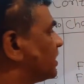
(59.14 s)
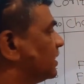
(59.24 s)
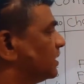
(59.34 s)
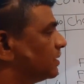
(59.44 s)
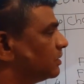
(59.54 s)

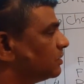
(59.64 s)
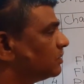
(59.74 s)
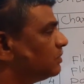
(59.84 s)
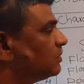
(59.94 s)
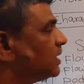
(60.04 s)
color.
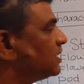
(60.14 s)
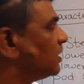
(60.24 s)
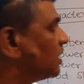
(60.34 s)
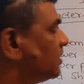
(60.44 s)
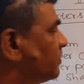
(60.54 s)
Okay, in
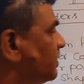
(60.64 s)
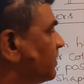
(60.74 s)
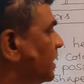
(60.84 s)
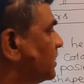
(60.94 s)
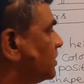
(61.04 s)
garden pea
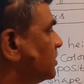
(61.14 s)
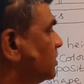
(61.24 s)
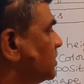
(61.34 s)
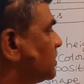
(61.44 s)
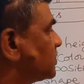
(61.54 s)
plant.
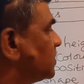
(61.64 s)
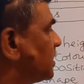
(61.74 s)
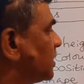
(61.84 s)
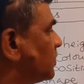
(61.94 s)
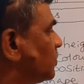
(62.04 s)
So there
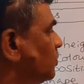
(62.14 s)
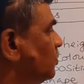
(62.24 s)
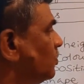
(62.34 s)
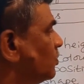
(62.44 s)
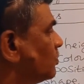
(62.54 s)
are
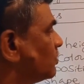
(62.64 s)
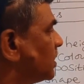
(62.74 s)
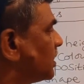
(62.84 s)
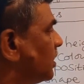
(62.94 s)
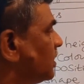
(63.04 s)
the
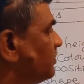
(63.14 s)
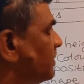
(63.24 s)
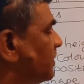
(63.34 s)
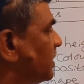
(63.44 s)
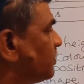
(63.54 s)
garden pea
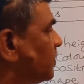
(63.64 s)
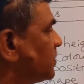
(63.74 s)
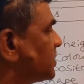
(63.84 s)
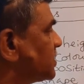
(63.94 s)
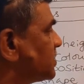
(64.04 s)
plant
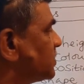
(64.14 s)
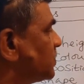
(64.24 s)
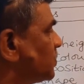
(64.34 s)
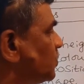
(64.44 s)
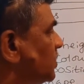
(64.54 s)
produces two